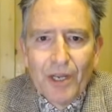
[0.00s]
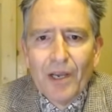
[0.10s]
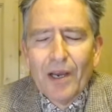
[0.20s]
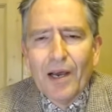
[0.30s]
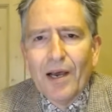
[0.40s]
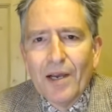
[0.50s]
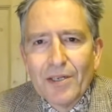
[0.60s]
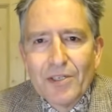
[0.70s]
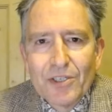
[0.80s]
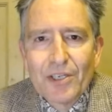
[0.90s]

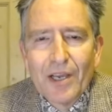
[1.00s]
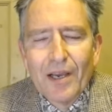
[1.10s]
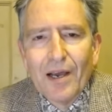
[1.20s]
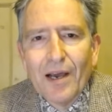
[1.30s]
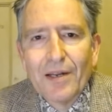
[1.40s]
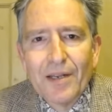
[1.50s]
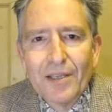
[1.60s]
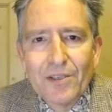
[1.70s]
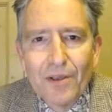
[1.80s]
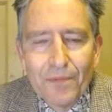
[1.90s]
And
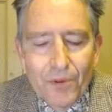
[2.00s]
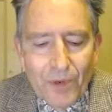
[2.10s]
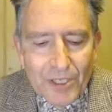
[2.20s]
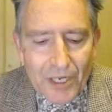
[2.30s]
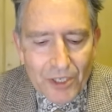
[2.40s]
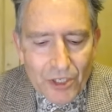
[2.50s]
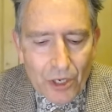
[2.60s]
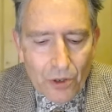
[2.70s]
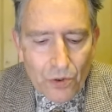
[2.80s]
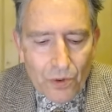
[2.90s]
the reason it's
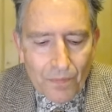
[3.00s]
so